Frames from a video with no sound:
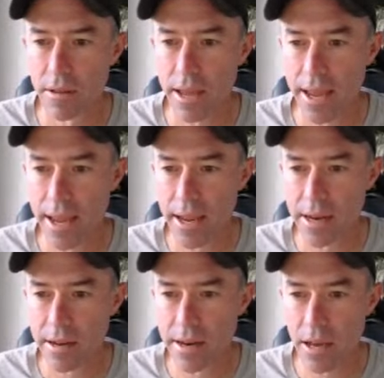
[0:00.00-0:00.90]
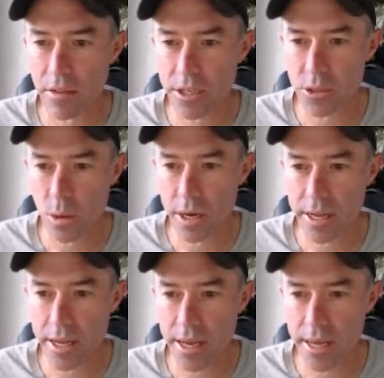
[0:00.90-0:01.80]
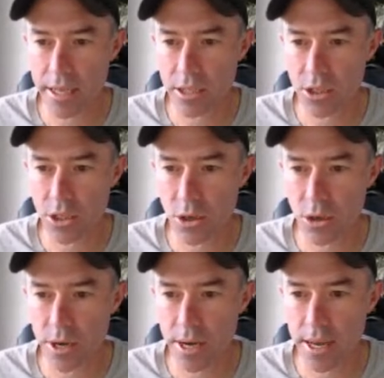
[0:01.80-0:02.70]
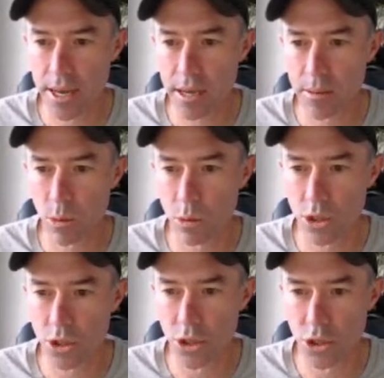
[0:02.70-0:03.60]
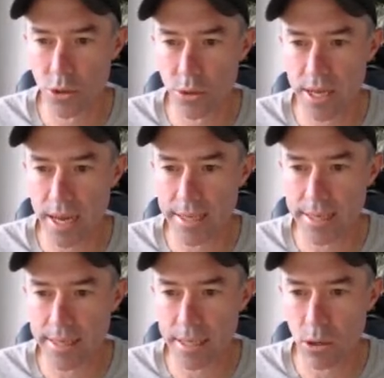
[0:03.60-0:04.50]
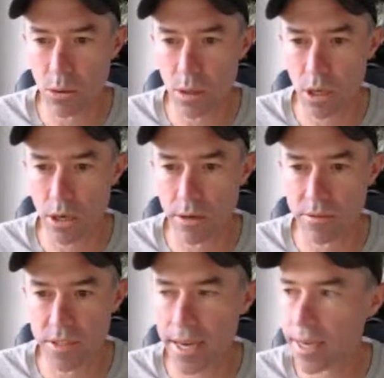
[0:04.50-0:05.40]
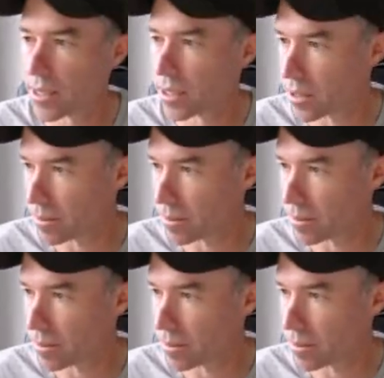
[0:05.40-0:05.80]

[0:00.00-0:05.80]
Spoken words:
And now this one here, insert name, we'll just use a single line of text,